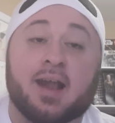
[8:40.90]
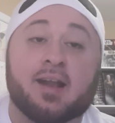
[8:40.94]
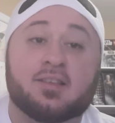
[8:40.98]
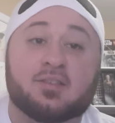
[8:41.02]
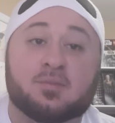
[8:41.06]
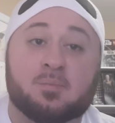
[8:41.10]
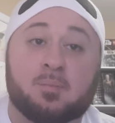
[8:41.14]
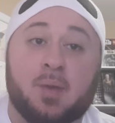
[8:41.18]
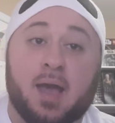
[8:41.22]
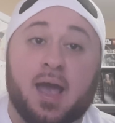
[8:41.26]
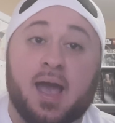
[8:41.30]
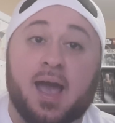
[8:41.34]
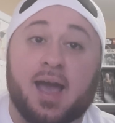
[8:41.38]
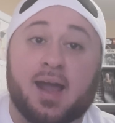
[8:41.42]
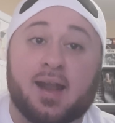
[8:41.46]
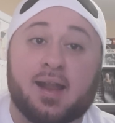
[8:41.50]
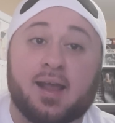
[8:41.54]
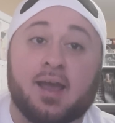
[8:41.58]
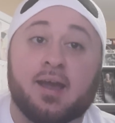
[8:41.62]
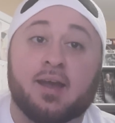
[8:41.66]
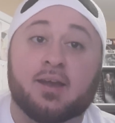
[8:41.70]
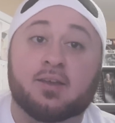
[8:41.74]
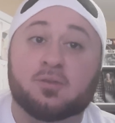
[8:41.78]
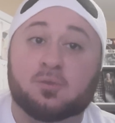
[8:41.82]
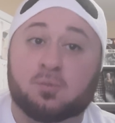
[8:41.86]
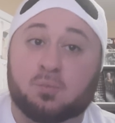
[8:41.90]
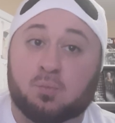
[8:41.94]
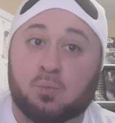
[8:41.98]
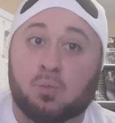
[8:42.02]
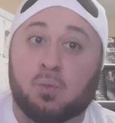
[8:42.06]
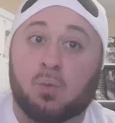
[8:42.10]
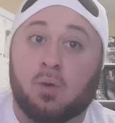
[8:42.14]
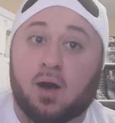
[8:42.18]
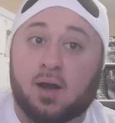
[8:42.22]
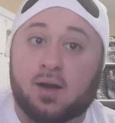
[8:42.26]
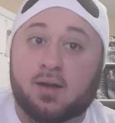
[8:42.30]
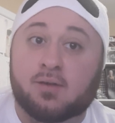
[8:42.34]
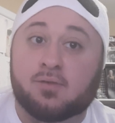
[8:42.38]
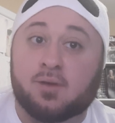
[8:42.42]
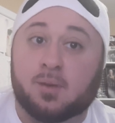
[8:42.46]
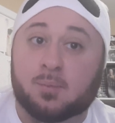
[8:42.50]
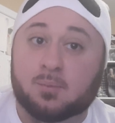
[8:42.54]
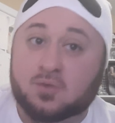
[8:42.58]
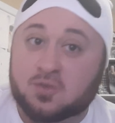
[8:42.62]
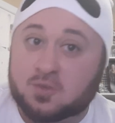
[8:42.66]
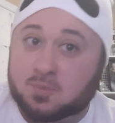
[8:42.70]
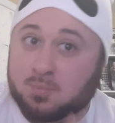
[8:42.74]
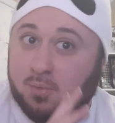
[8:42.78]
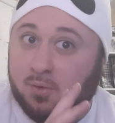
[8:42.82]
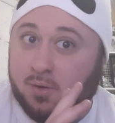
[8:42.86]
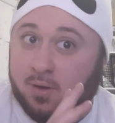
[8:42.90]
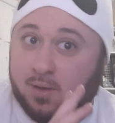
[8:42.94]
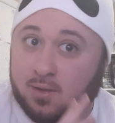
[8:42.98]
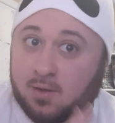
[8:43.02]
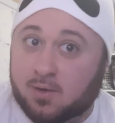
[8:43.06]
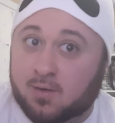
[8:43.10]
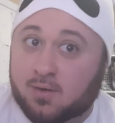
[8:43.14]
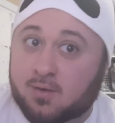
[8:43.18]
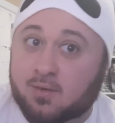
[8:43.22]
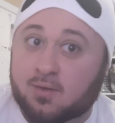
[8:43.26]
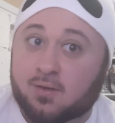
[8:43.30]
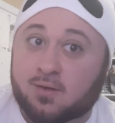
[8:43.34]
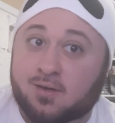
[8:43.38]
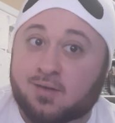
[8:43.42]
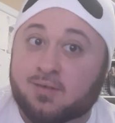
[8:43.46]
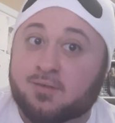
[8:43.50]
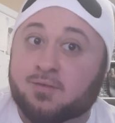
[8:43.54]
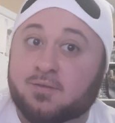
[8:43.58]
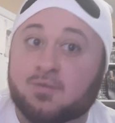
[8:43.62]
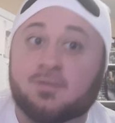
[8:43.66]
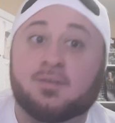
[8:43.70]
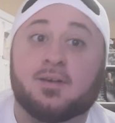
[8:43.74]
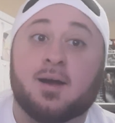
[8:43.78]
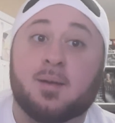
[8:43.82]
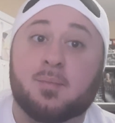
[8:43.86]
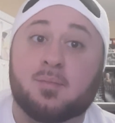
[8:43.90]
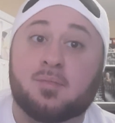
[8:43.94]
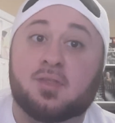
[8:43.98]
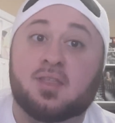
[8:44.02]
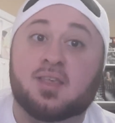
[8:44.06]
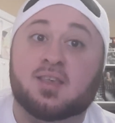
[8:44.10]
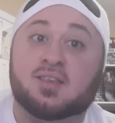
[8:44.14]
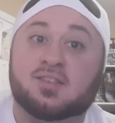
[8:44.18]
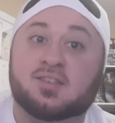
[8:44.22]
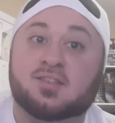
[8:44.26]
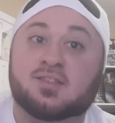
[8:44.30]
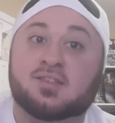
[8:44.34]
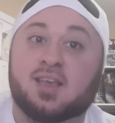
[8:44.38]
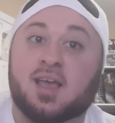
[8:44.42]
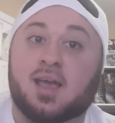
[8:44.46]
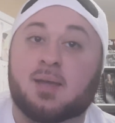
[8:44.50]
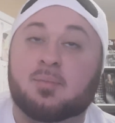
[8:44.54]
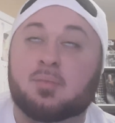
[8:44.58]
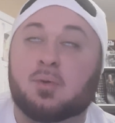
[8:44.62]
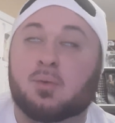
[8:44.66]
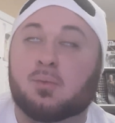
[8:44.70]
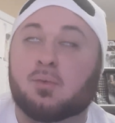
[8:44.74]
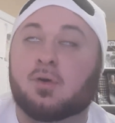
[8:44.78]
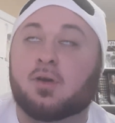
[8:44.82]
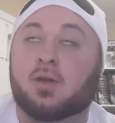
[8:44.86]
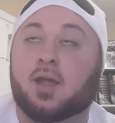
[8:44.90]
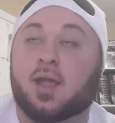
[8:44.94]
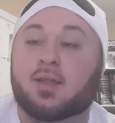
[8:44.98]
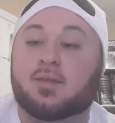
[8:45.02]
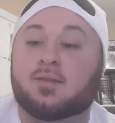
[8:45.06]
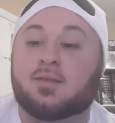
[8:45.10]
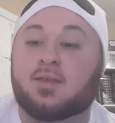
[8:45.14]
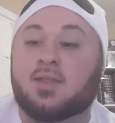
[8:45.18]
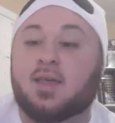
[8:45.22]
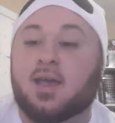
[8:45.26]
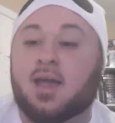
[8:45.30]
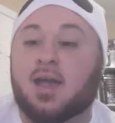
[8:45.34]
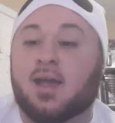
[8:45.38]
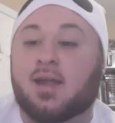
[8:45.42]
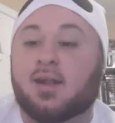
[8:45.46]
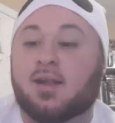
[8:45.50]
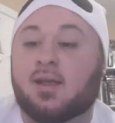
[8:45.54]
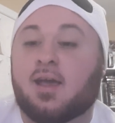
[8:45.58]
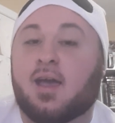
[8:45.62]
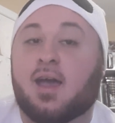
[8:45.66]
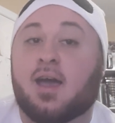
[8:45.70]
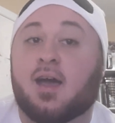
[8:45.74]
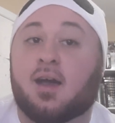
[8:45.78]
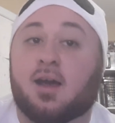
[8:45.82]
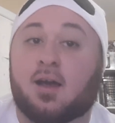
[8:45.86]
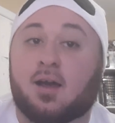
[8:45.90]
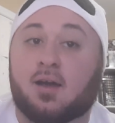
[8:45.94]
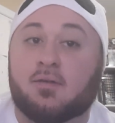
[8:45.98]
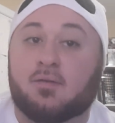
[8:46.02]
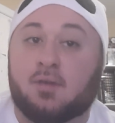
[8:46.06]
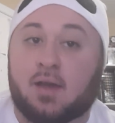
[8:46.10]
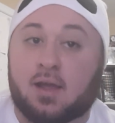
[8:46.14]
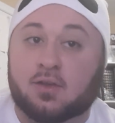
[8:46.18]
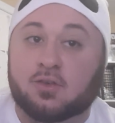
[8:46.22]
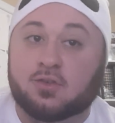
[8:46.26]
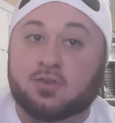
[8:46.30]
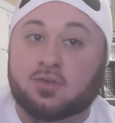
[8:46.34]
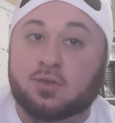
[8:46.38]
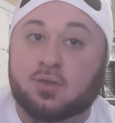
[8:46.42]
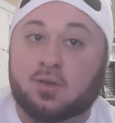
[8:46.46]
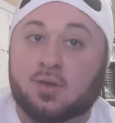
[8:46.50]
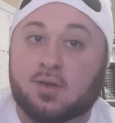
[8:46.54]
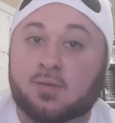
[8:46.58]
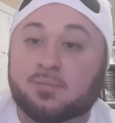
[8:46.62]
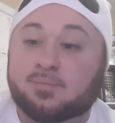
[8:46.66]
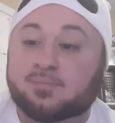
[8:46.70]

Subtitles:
as bad as one of them, spoiler alert, from this set, but we'll get to that eventually.